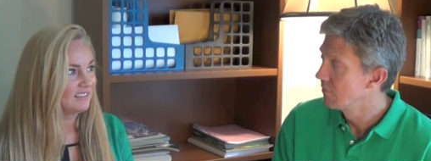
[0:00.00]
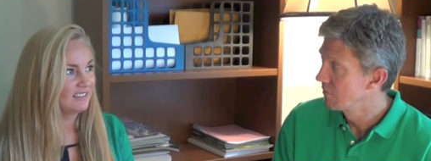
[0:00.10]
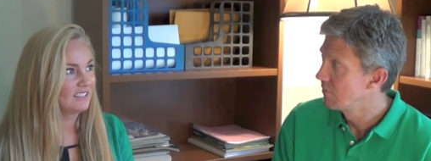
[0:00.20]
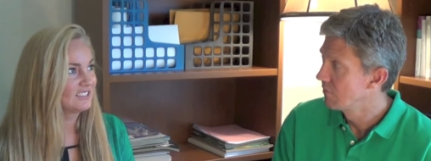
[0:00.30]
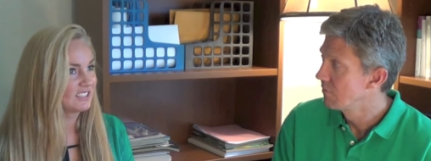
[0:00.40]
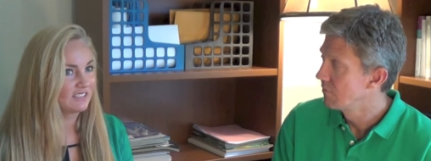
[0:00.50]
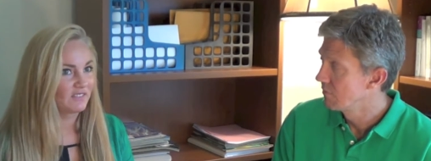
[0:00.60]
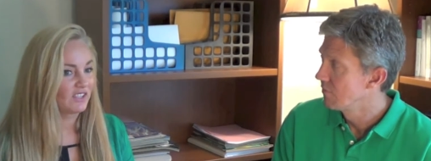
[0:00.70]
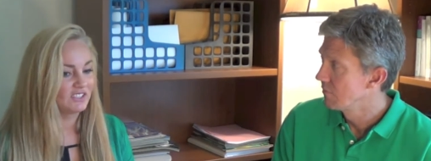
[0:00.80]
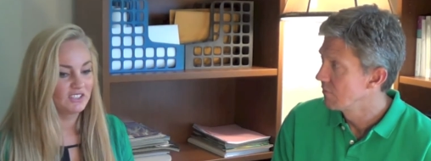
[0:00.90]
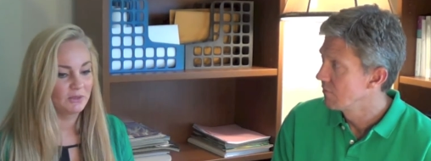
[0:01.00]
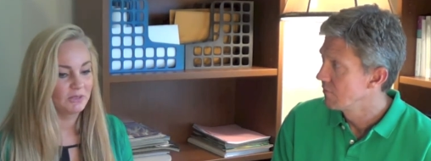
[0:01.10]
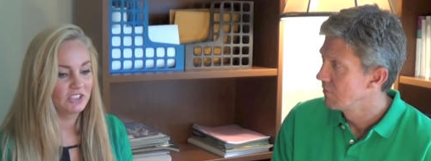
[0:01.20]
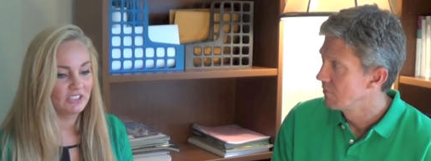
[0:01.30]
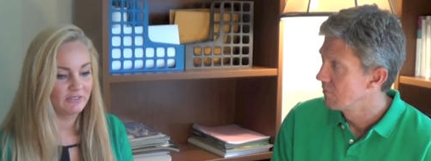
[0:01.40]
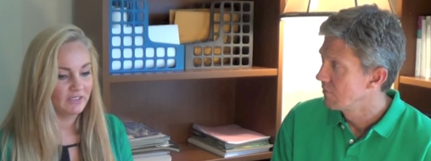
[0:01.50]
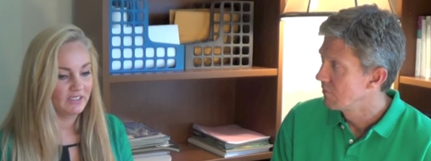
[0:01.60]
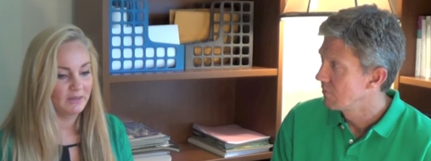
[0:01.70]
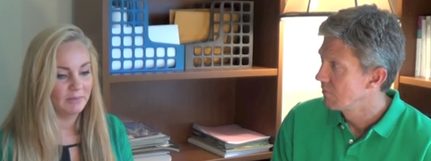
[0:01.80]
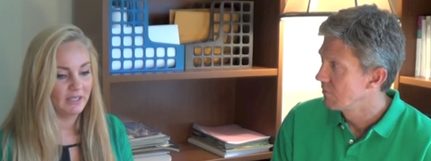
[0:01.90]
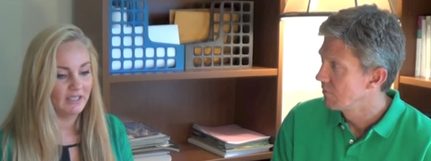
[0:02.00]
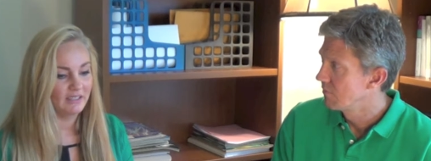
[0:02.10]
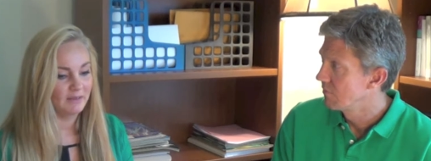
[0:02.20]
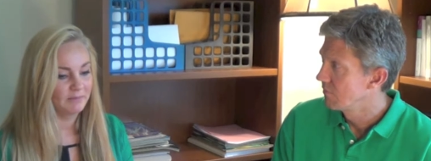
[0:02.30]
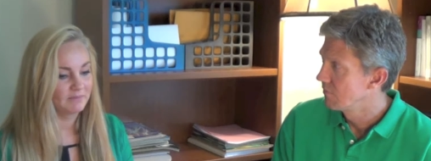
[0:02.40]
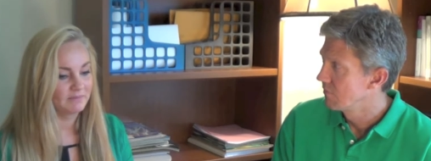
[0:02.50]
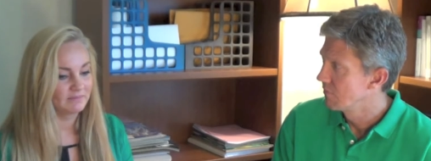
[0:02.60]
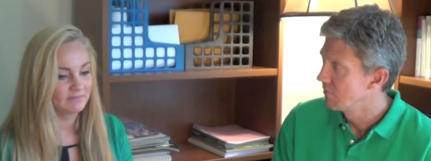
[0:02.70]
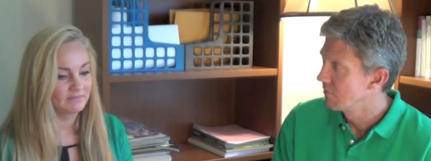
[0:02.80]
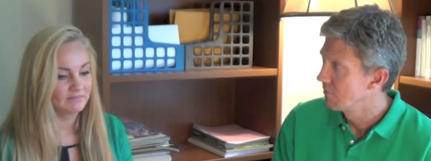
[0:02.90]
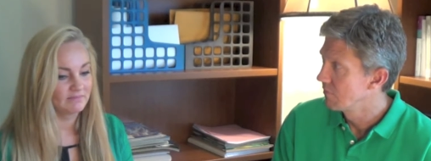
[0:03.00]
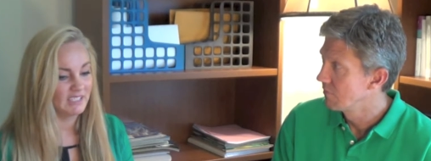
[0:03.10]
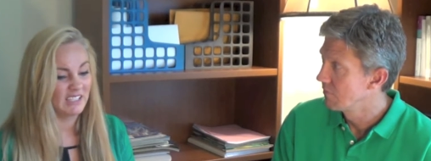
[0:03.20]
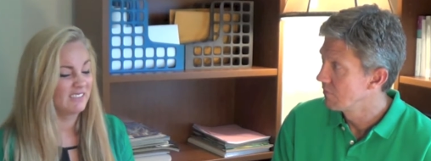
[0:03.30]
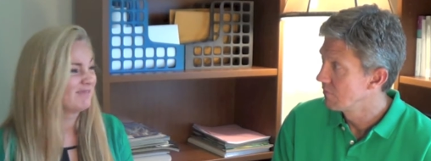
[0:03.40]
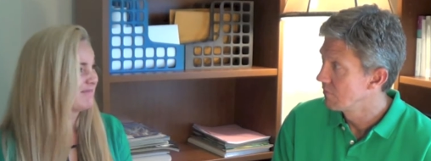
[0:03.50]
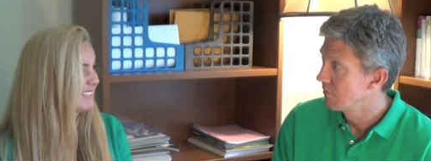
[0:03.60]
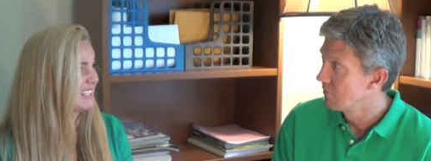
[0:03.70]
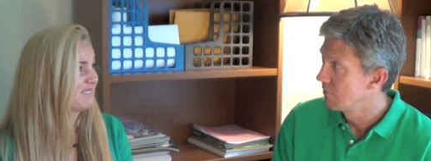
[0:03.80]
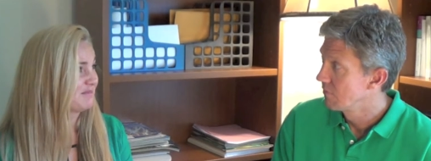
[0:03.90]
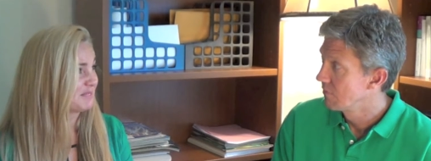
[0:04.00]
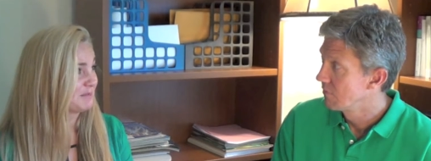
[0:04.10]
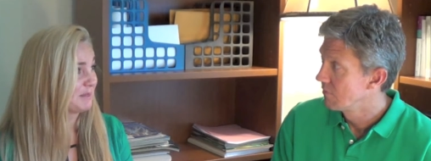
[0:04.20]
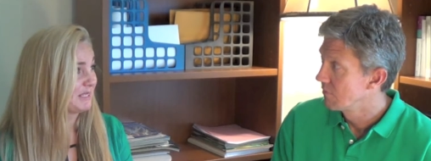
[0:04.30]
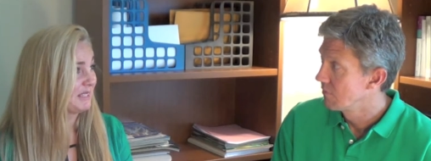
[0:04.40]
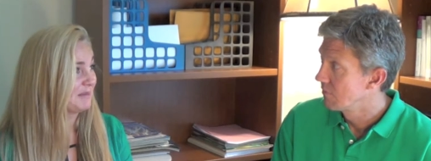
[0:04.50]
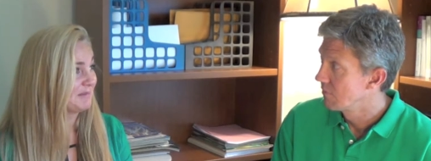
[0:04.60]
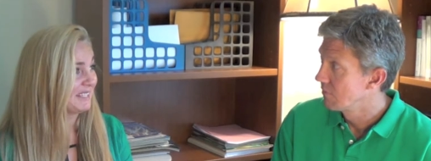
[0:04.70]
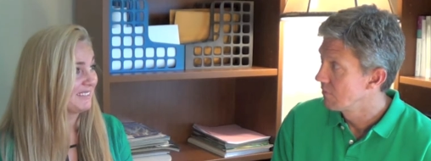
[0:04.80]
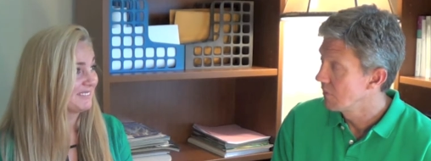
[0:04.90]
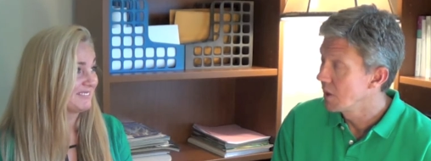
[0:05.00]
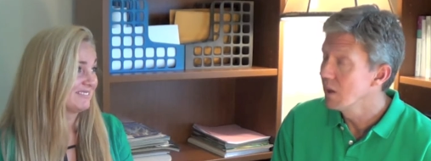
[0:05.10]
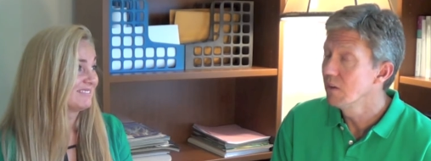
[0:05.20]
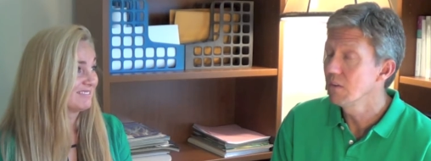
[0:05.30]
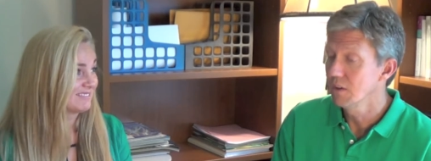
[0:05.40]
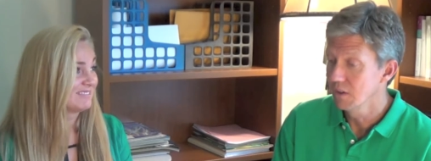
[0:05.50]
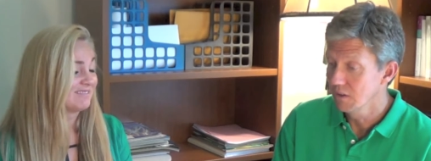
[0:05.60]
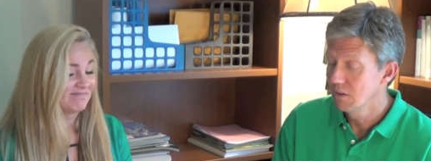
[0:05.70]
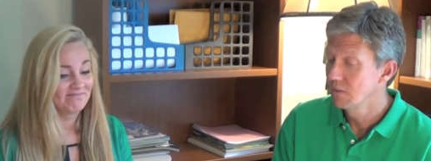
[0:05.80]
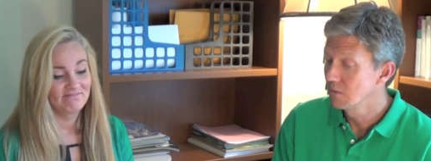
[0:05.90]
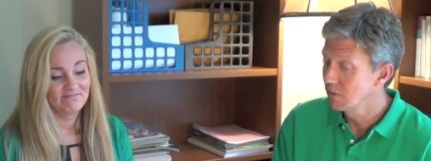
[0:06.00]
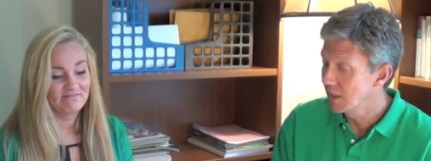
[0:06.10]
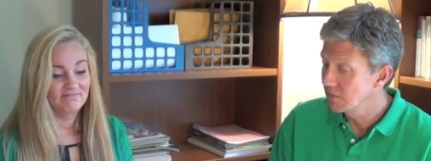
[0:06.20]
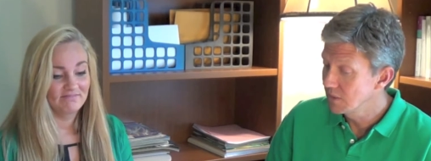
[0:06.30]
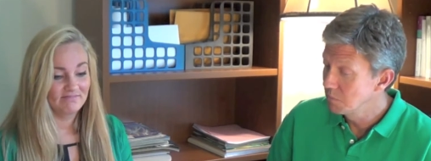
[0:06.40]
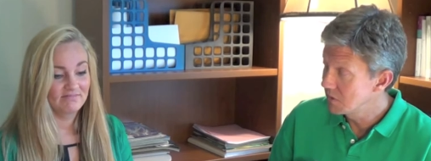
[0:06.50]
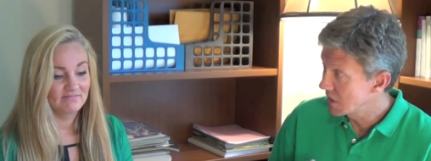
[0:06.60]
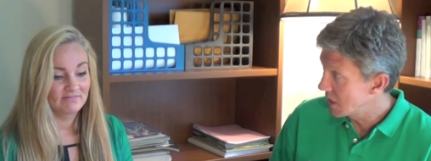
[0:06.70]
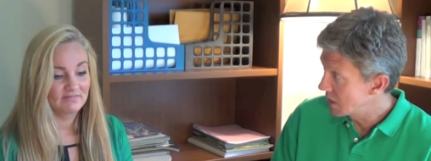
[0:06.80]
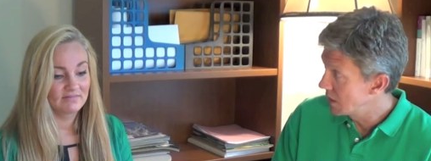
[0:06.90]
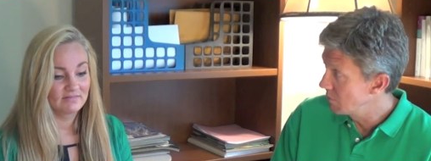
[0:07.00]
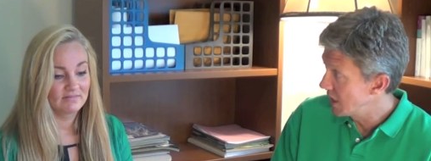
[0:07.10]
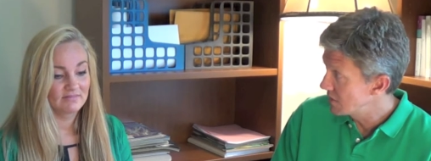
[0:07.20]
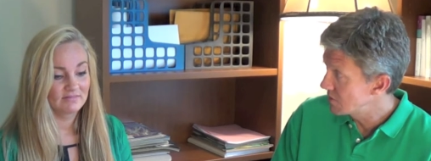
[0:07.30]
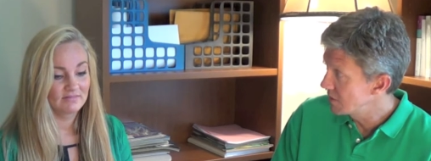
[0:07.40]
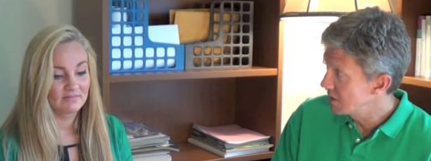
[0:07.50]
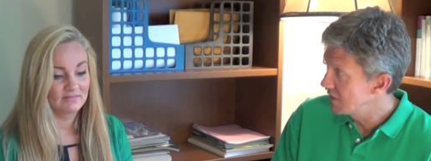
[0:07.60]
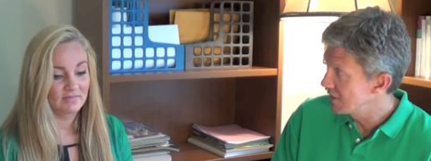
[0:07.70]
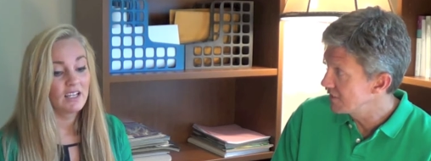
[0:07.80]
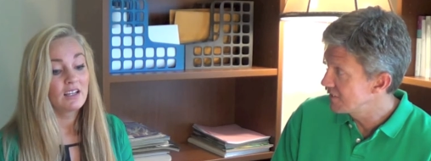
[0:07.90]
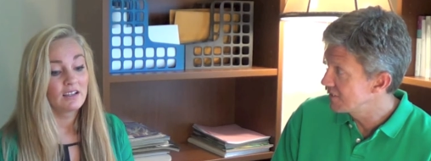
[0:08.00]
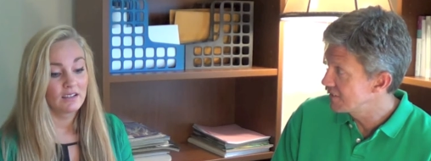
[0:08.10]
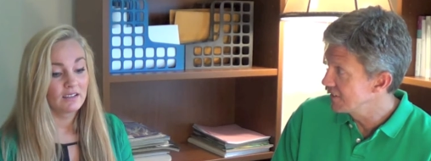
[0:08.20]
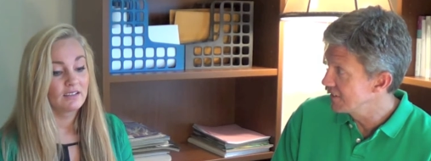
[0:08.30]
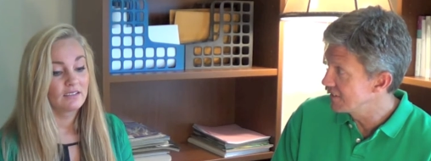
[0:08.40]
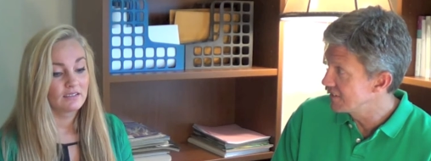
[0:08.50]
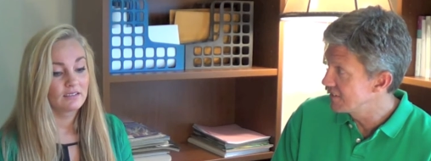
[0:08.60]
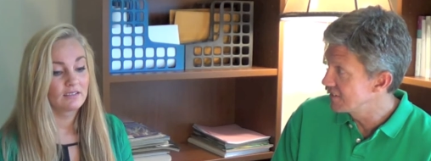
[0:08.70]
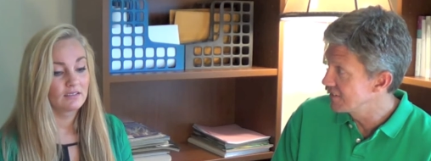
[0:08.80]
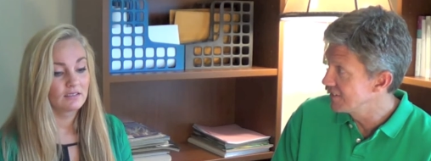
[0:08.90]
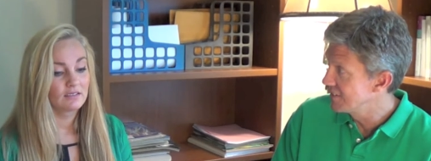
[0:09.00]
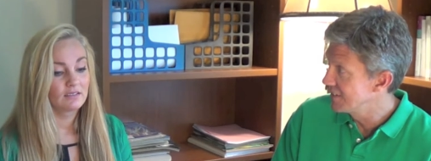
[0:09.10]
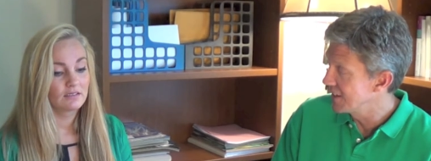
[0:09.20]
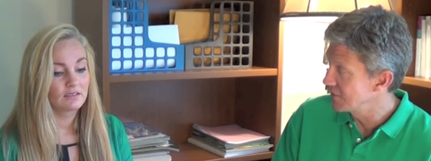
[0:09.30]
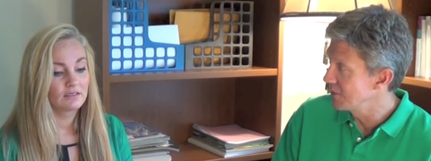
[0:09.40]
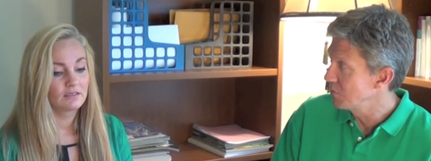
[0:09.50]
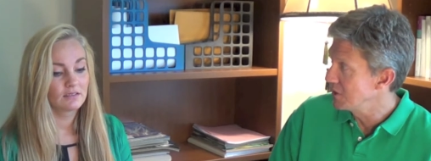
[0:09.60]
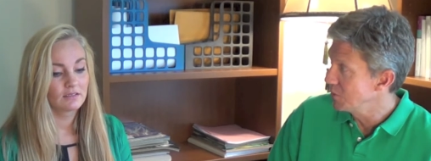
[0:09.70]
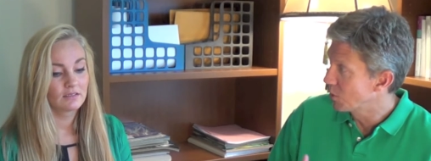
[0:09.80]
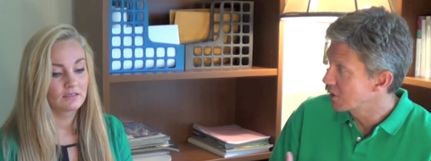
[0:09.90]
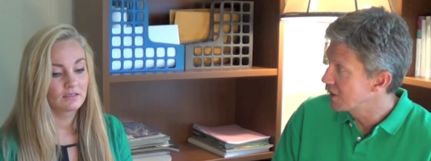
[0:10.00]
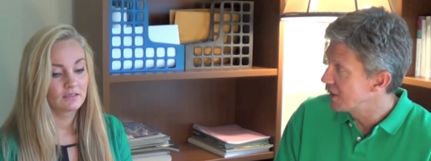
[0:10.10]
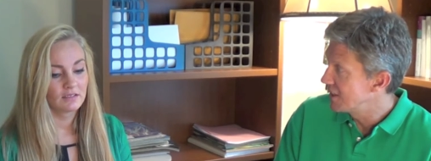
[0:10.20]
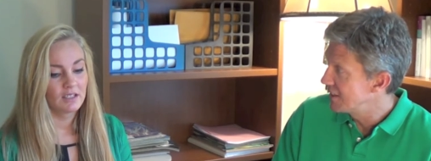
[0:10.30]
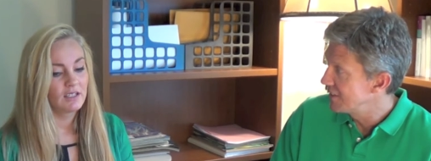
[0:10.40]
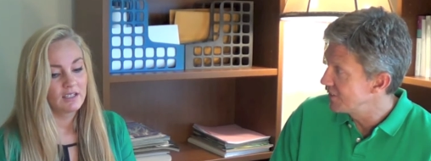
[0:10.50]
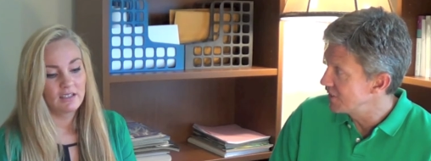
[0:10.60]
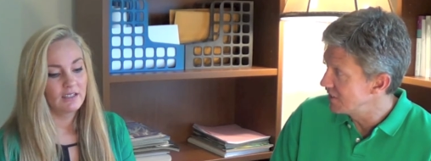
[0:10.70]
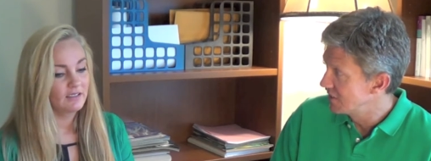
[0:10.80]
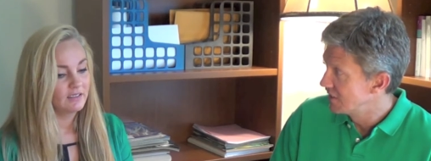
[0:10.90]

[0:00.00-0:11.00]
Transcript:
Speaker 1: things could have gone so much differently, but I'm glad for where I am now.
Speaker 2: Okay, so that seems to kind of come naturally. It's not something you work on,
Speaker 1: or